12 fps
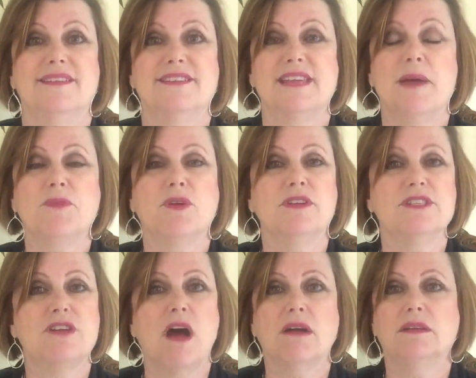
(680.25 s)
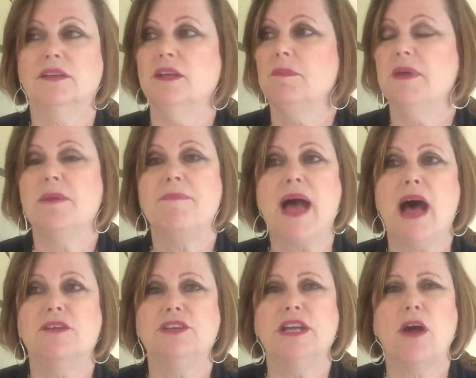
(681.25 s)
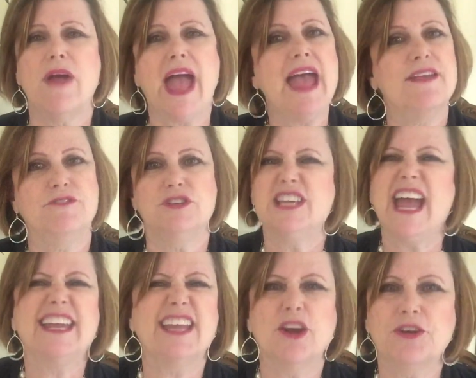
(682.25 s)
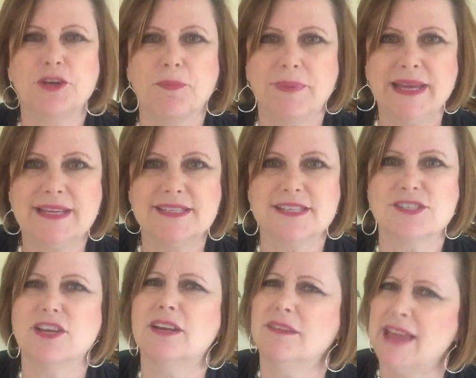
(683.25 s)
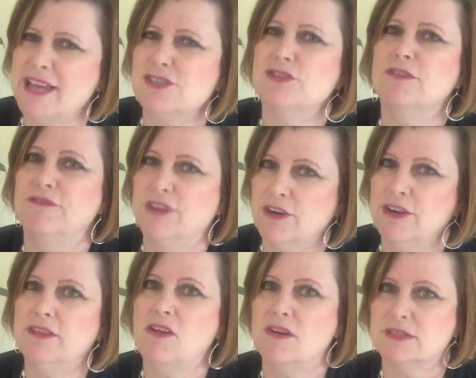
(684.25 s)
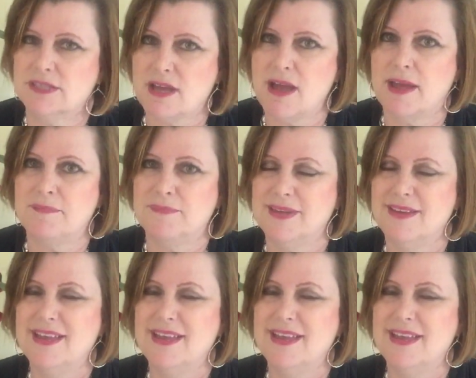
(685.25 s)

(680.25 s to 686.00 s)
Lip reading: Some girls talk a little bit about, hey, if you take care of your piece, it's going to last you a very long time.